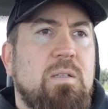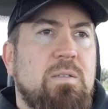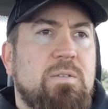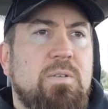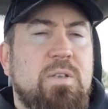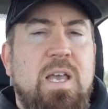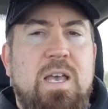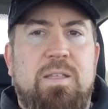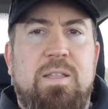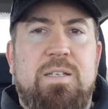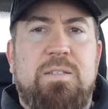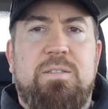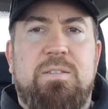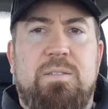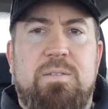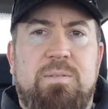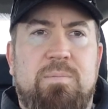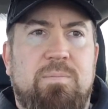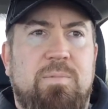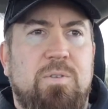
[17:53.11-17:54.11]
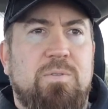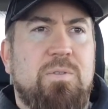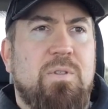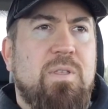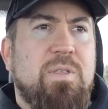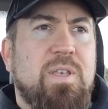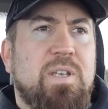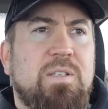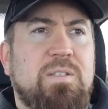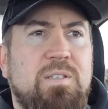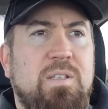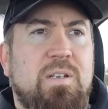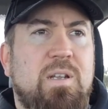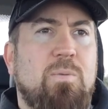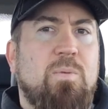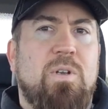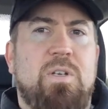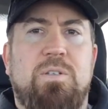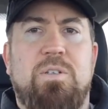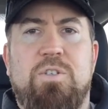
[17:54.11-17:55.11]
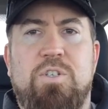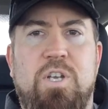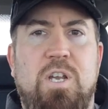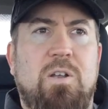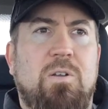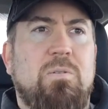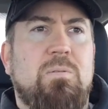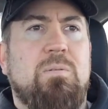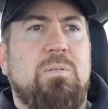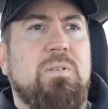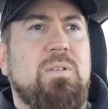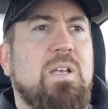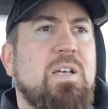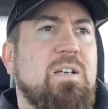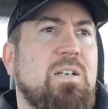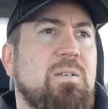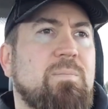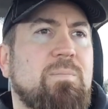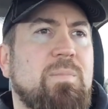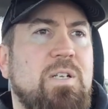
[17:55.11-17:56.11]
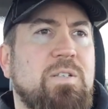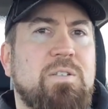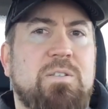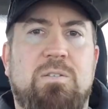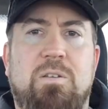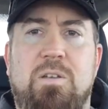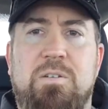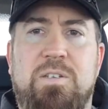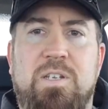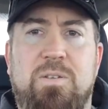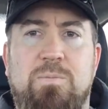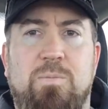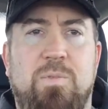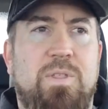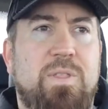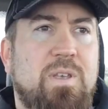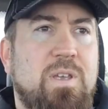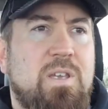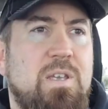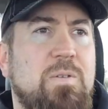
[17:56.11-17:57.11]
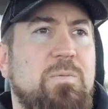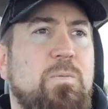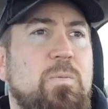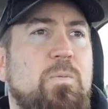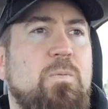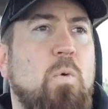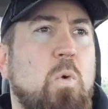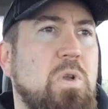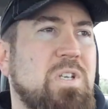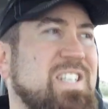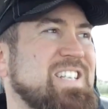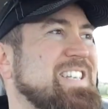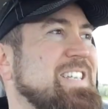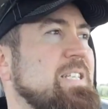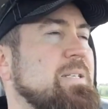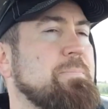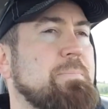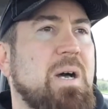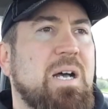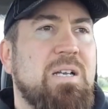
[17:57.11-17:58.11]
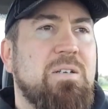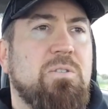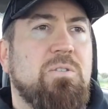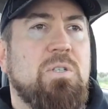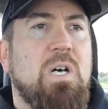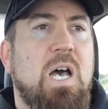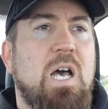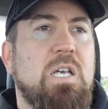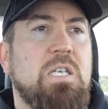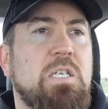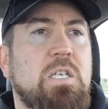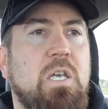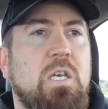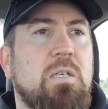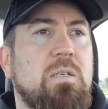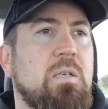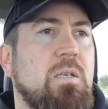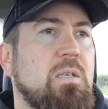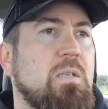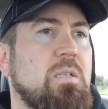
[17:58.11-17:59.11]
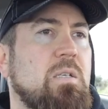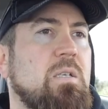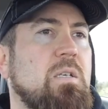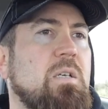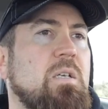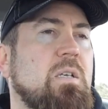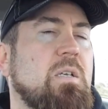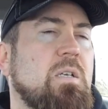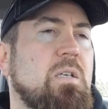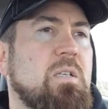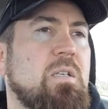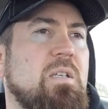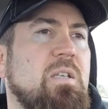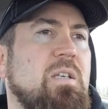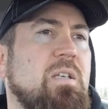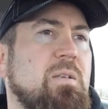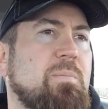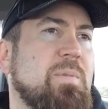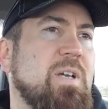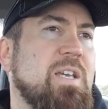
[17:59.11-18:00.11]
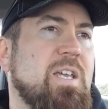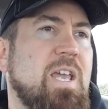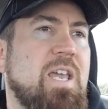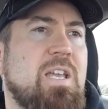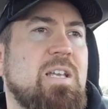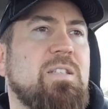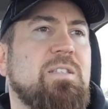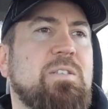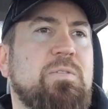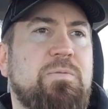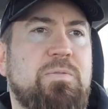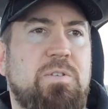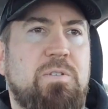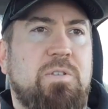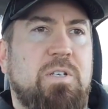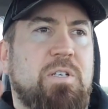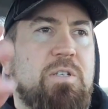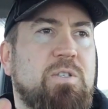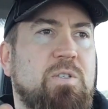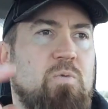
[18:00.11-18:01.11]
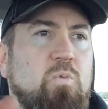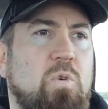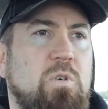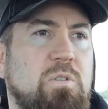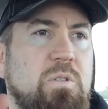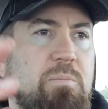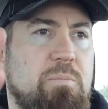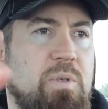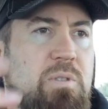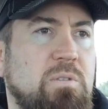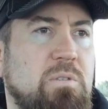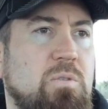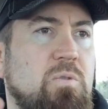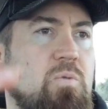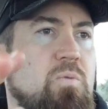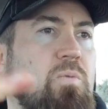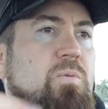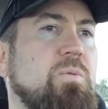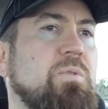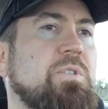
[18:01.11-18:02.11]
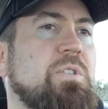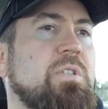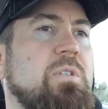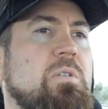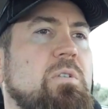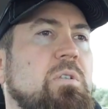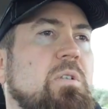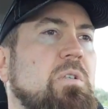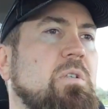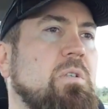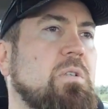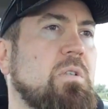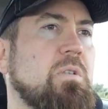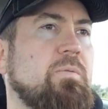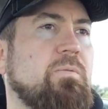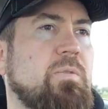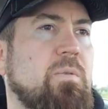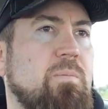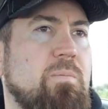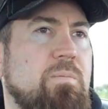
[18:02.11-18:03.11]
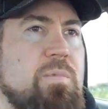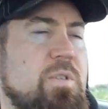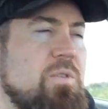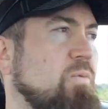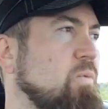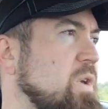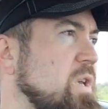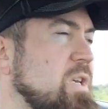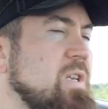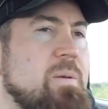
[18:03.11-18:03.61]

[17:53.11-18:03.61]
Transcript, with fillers: so yeah, that's those are the things that I wanted to share. Um, I just got done with a 14 mile hike, and my hands feel like swollen balloons swinging